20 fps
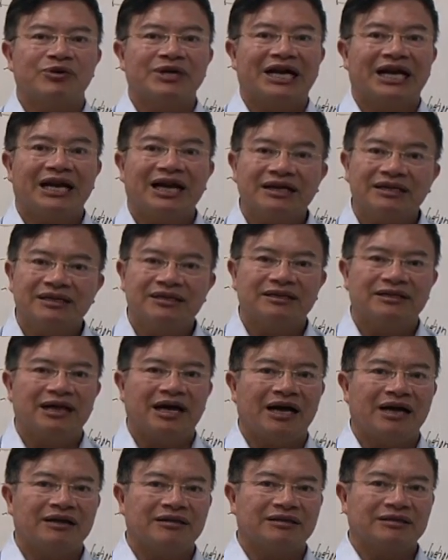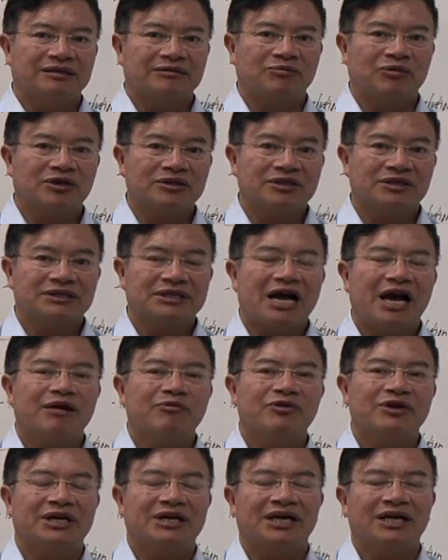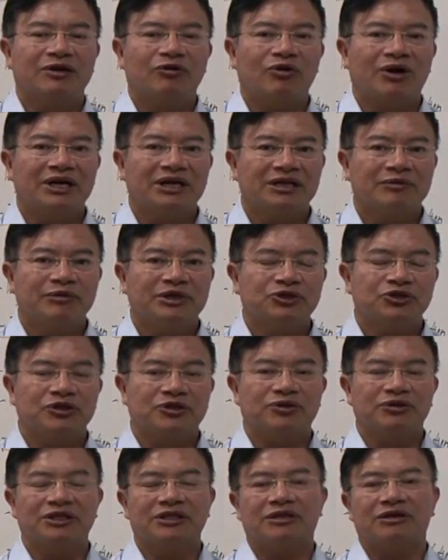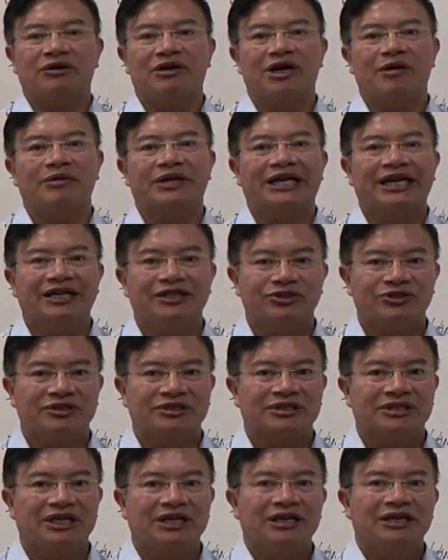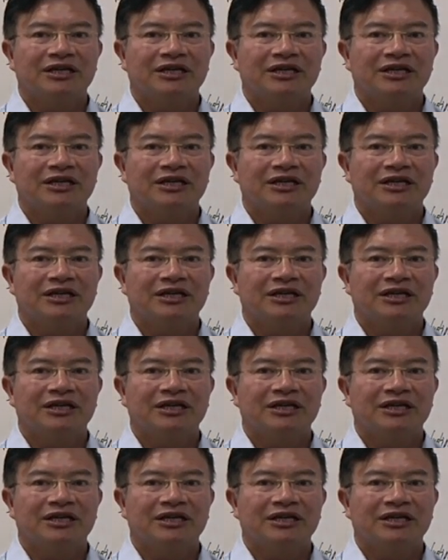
we are lucky that most of the time we are not running mission critical applications.